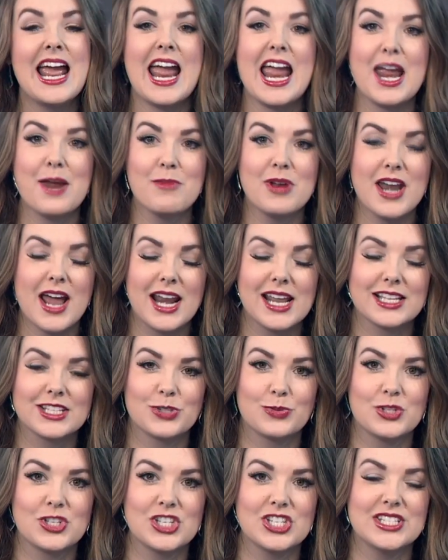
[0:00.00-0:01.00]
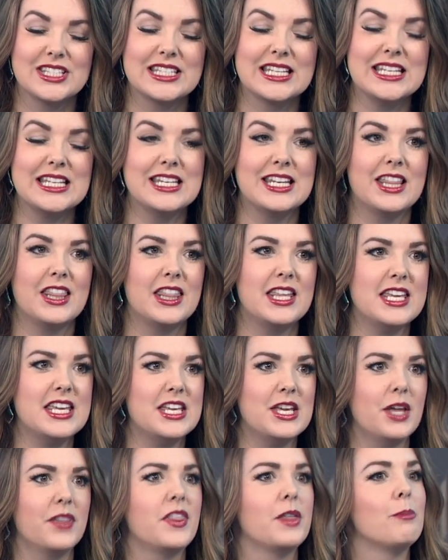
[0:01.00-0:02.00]
Haemonetics, which is in
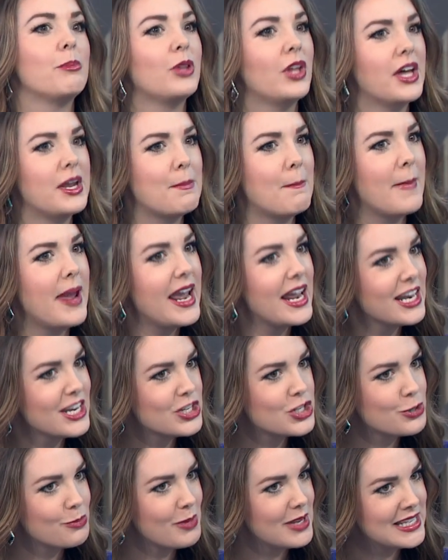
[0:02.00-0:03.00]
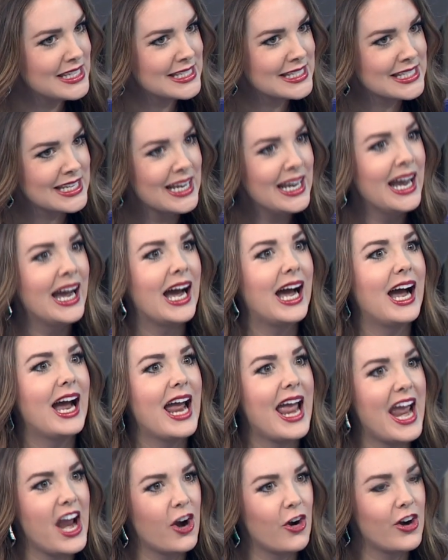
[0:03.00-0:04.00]
the blood management
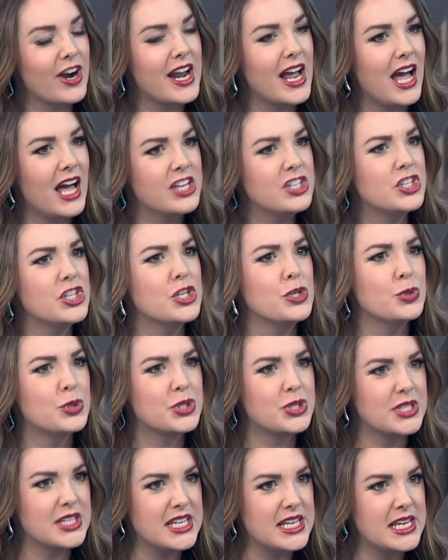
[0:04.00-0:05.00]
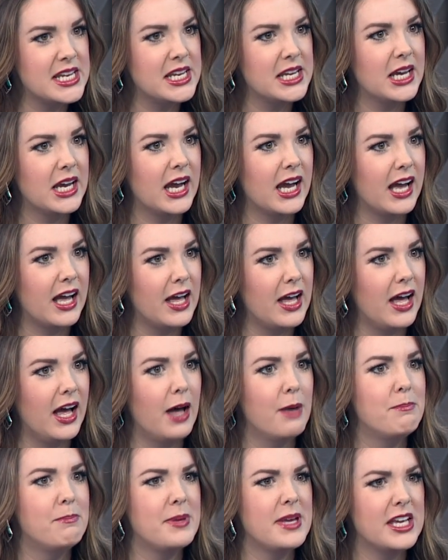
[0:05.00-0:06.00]
area. Do you see
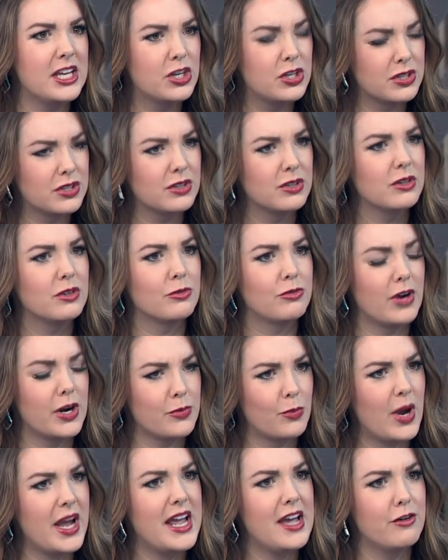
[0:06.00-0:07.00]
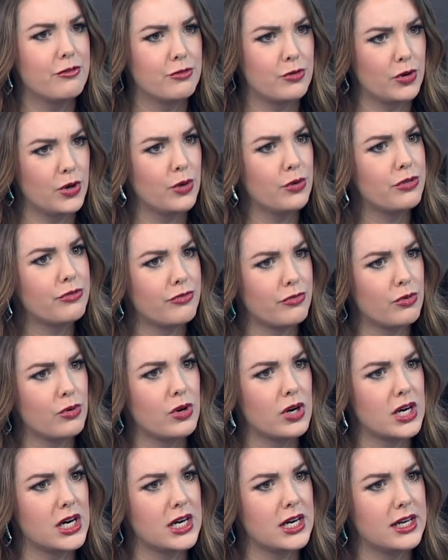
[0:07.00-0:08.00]
a big runway of growth
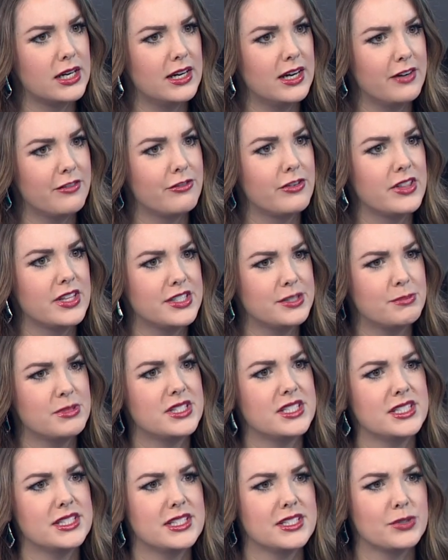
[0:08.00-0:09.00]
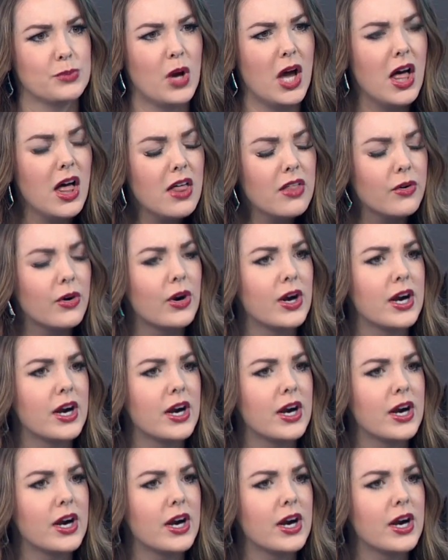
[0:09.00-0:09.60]
for this business as well?